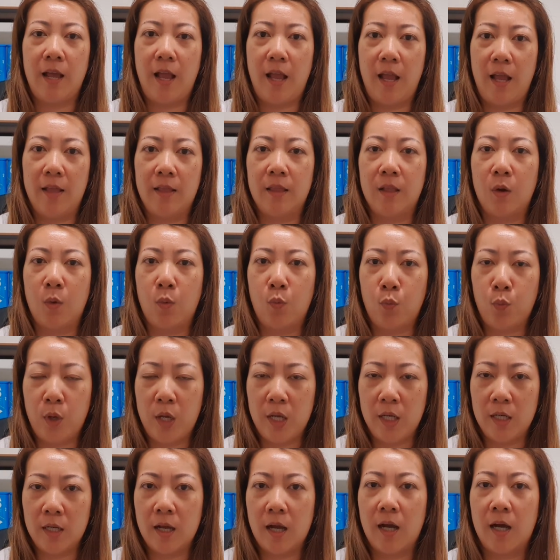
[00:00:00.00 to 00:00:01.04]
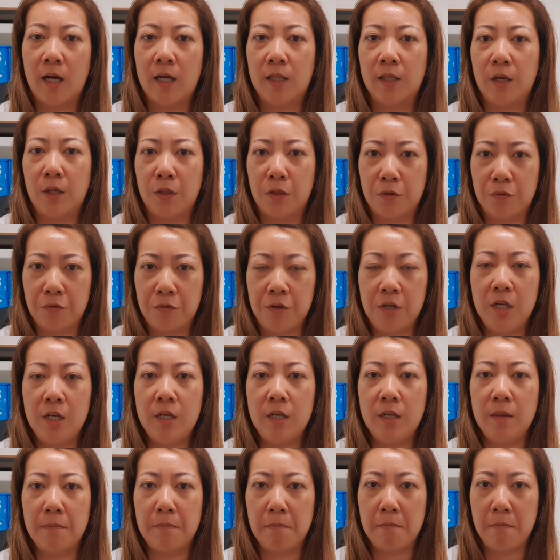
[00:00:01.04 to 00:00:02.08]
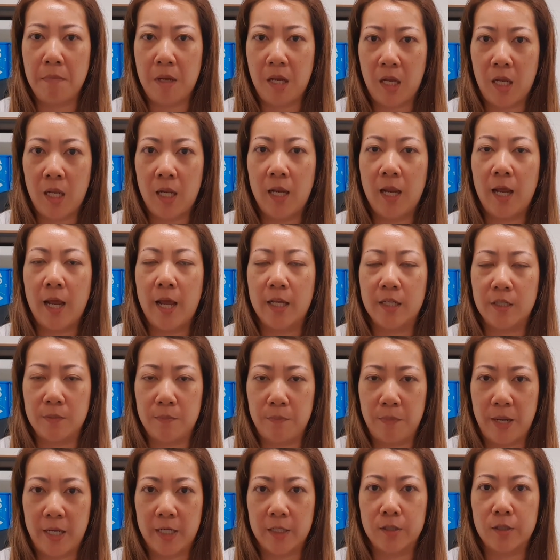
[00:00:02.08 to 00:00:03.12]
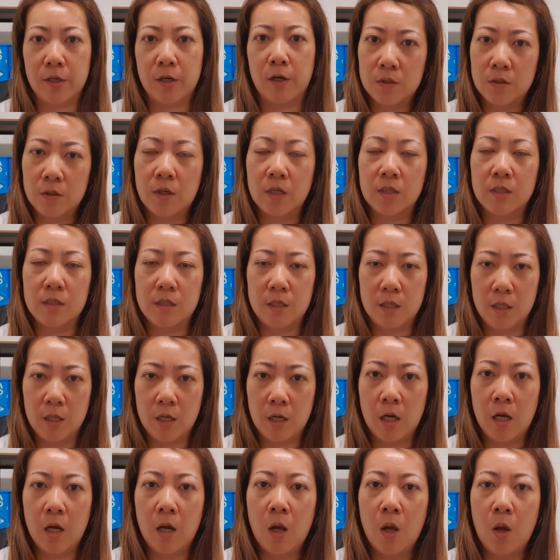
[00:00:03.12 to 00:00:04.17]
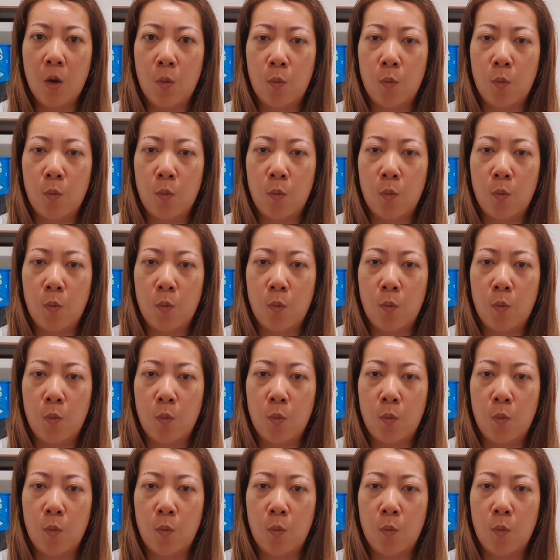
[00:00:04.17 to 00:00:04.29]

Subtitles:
and the weight are the three main aspects to consider